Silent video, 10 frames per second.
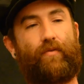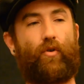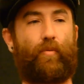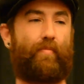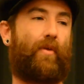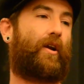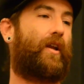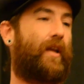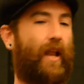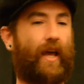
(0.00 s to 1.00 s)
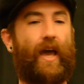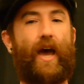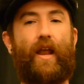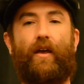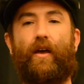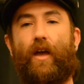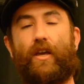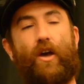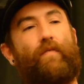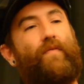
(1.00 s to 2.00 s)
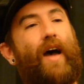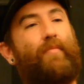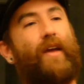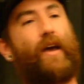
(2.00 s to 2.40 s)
of corporate marketing. Like I had a young family.